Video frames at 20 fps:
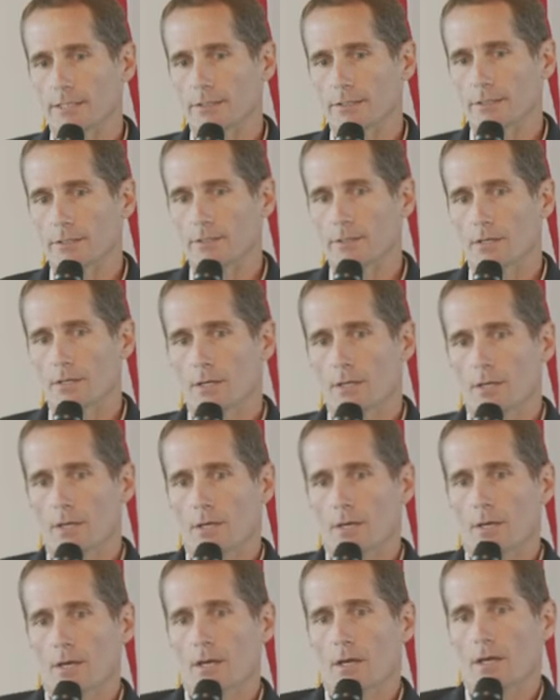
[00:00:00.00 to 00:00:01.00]
here.
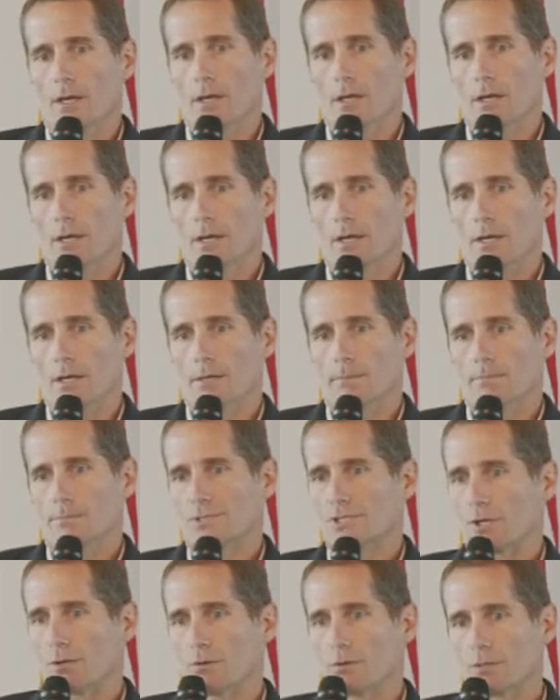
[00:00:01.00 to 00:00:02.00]

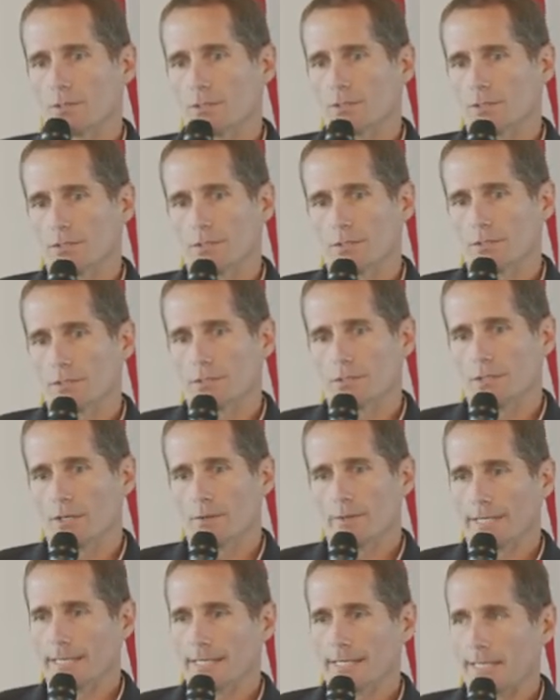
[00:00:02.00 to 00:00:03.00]
So, you
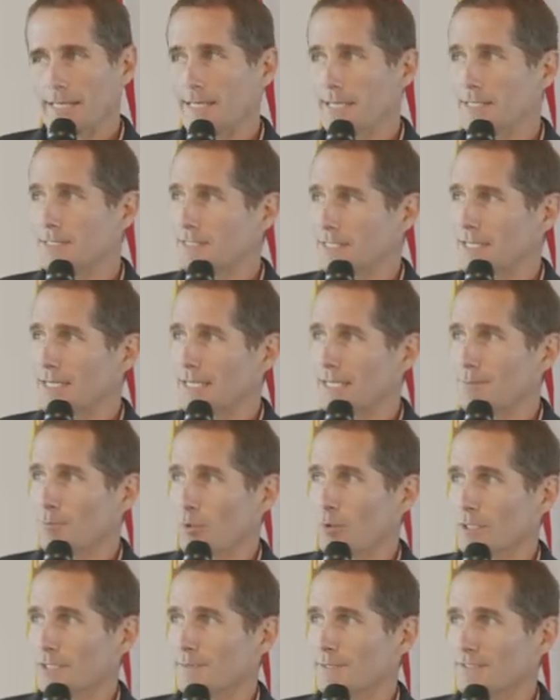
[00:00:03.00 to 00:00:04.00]
know, it is going to get
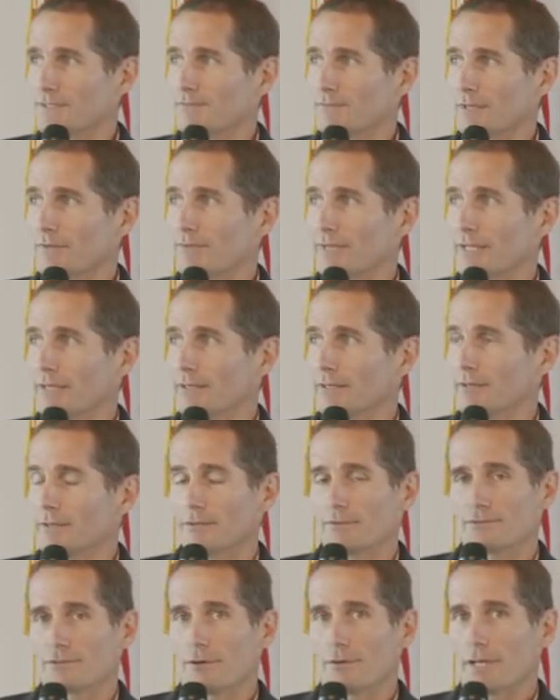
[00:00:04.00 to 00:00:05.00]
more expensive to live down here.
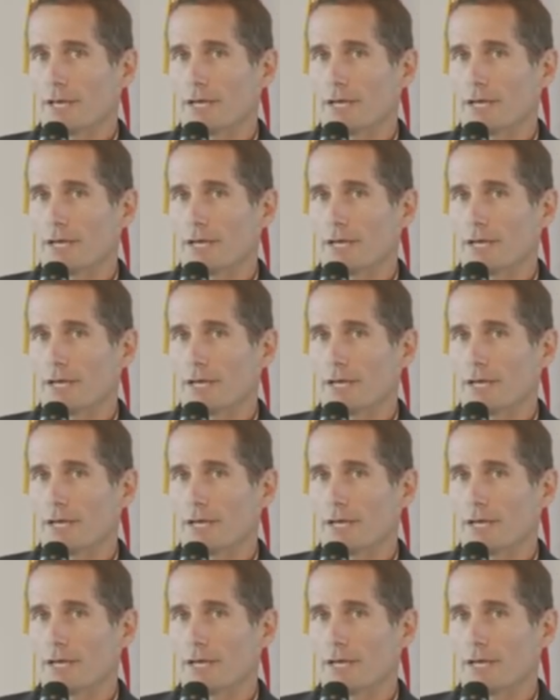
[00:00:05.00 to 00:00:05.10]
There's no doubt